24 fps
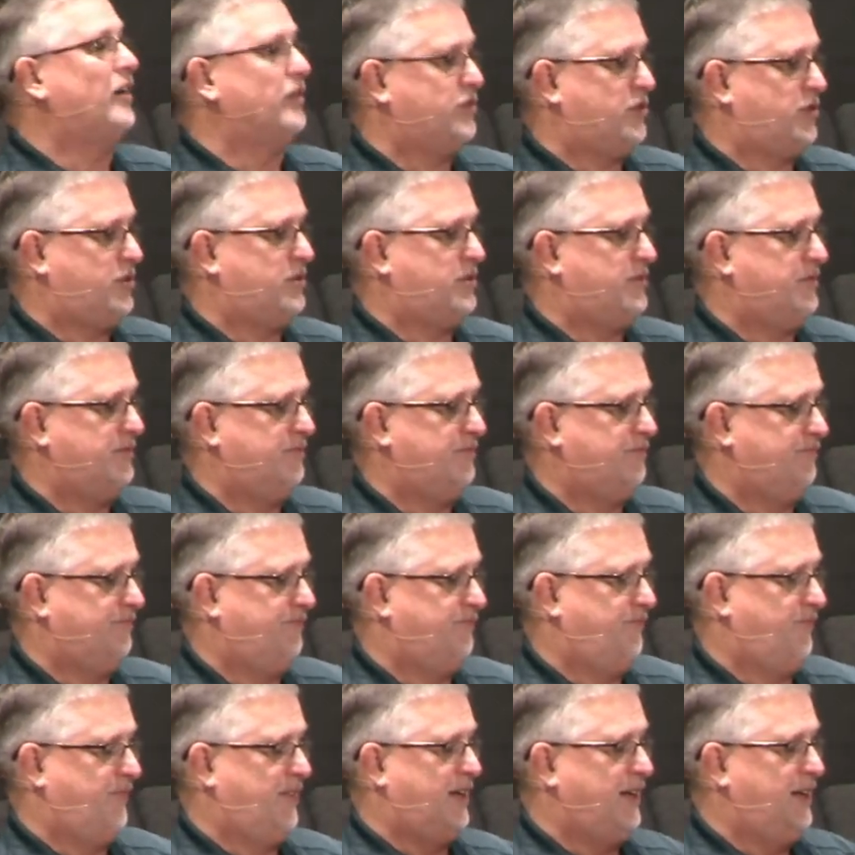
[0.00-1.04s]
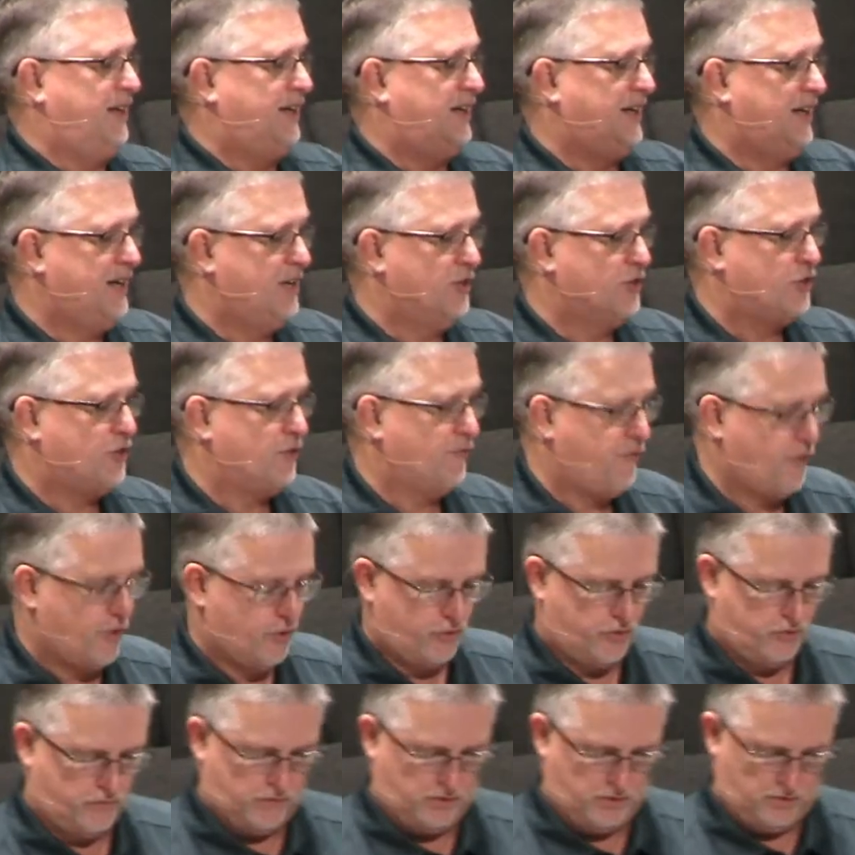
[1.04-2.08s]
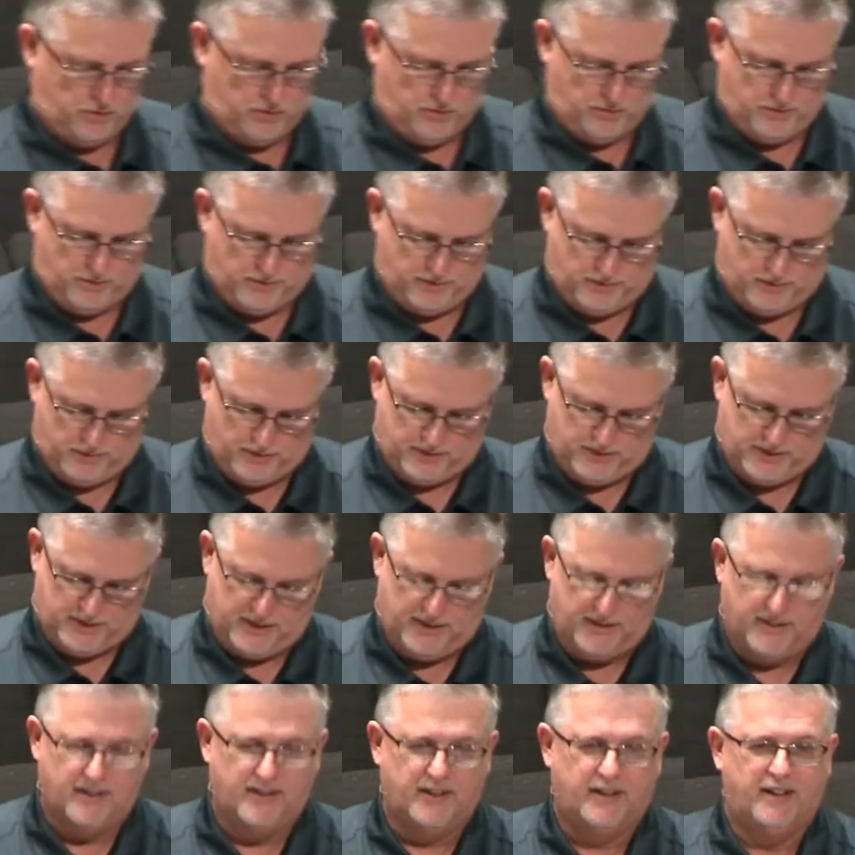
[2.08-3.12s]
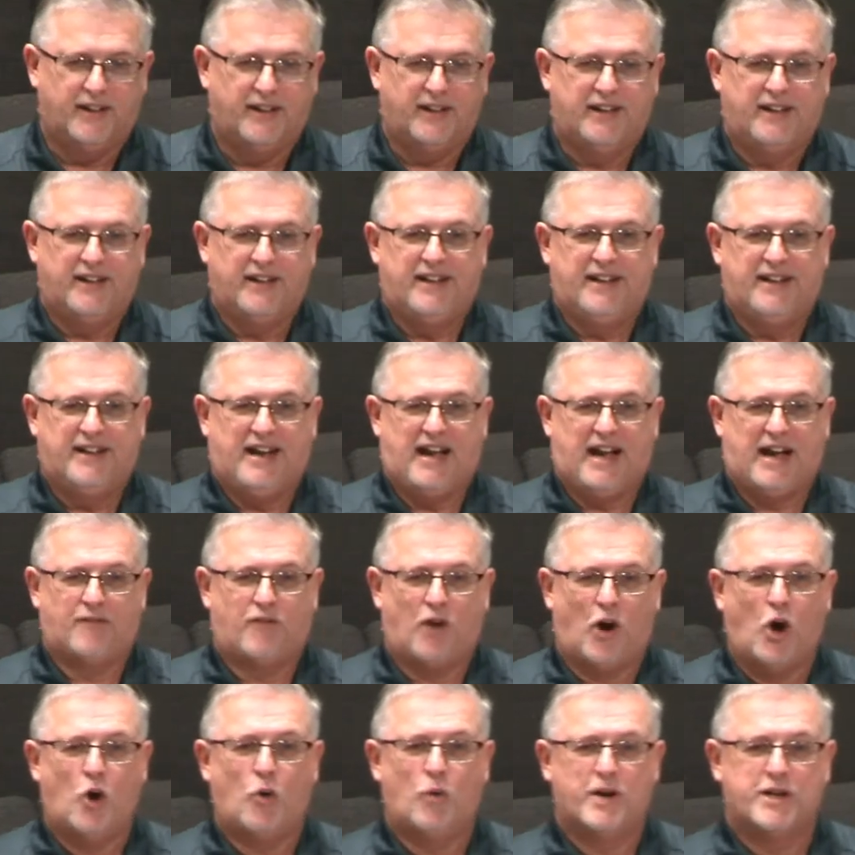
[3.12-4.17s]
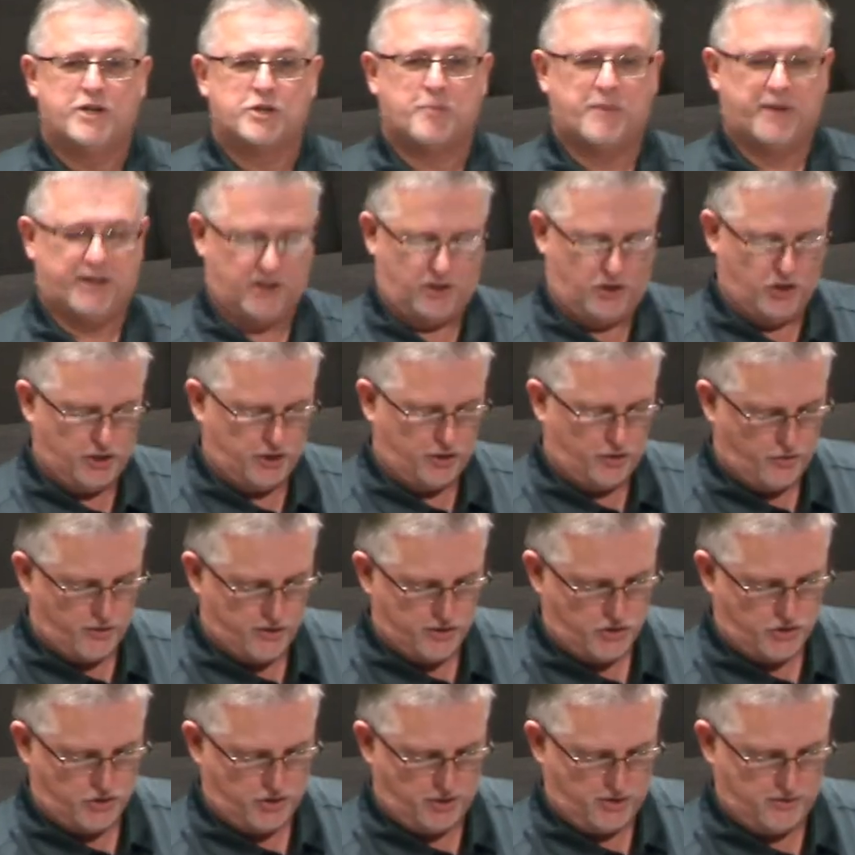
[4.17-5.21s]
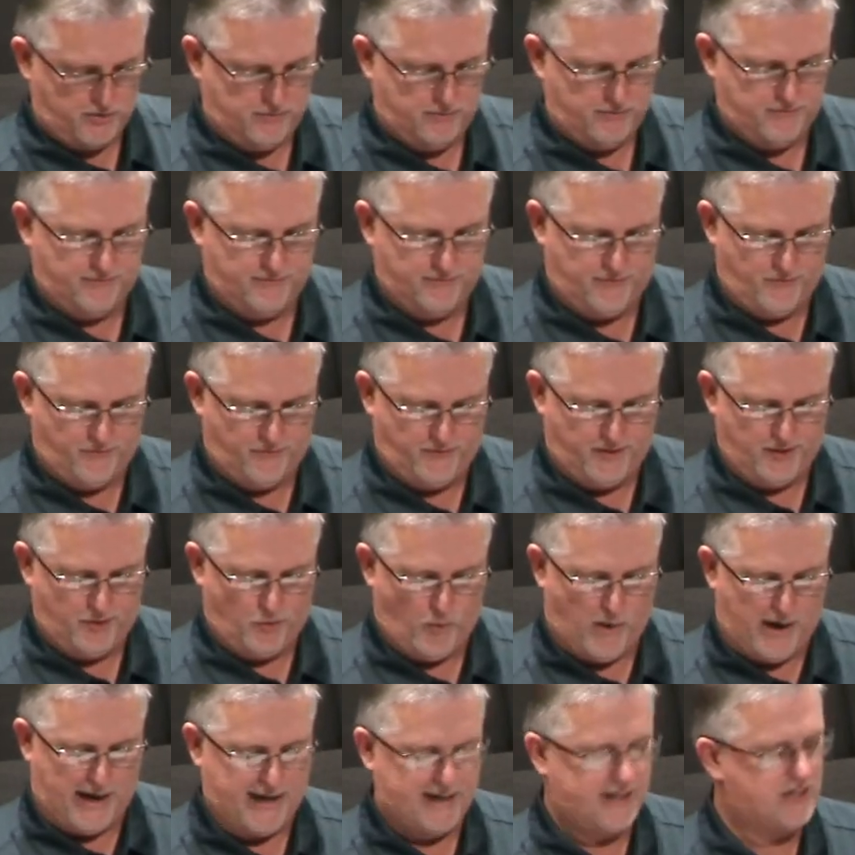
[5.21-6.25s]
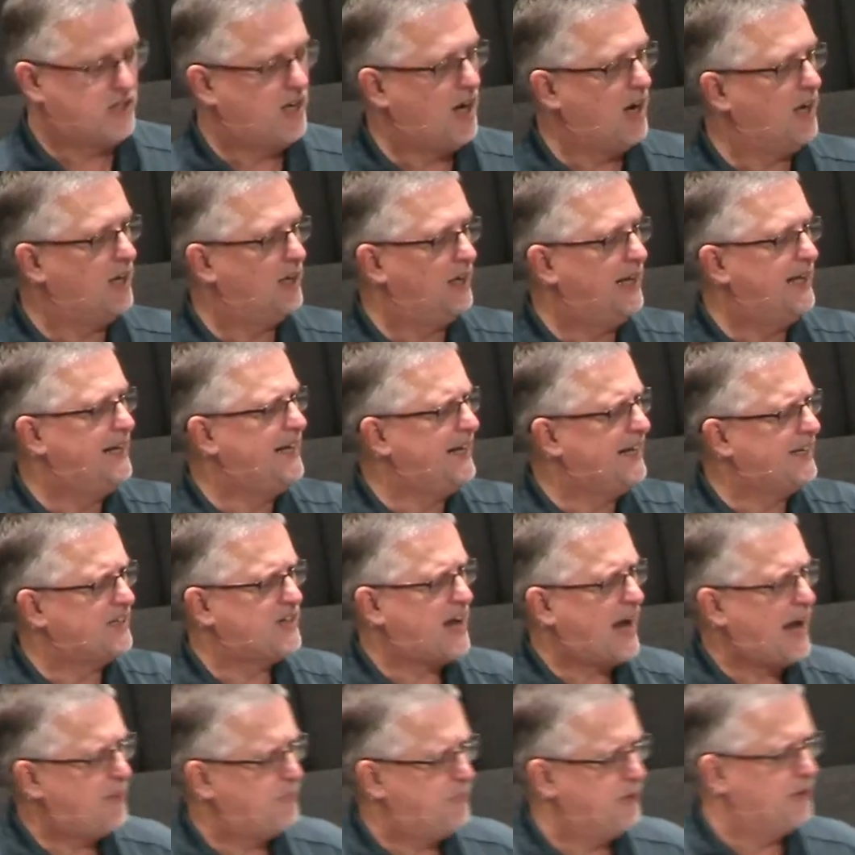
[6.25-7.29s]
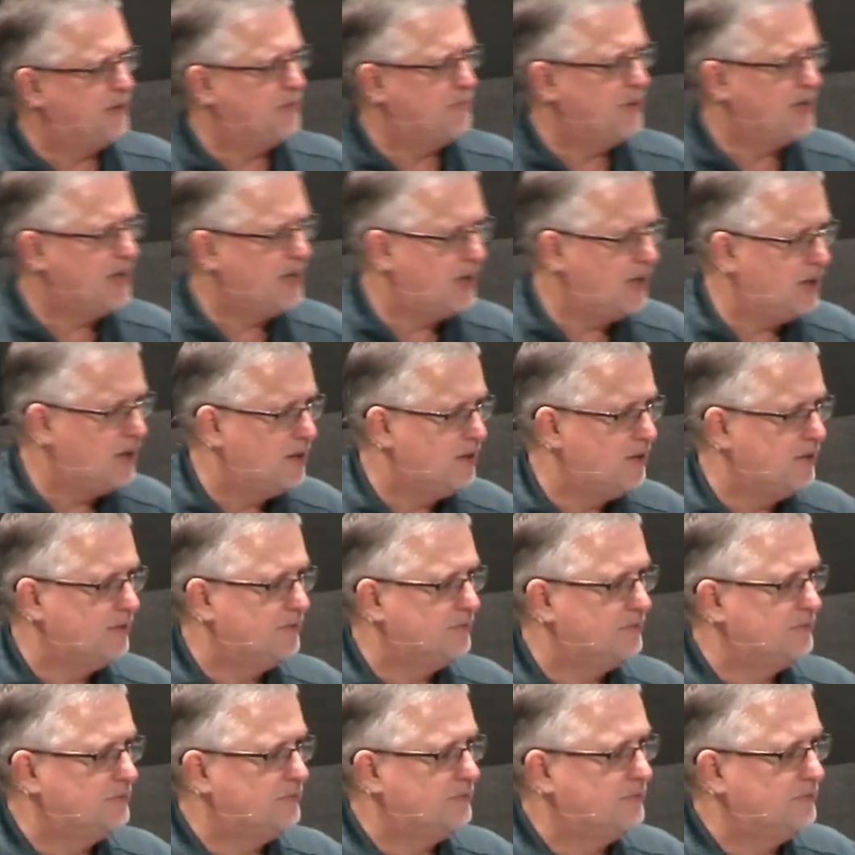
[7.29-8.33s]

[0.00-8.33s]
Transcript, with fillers: doubts. Now, here's the first one I've always been a good Christian. Why is God letting this happen to me?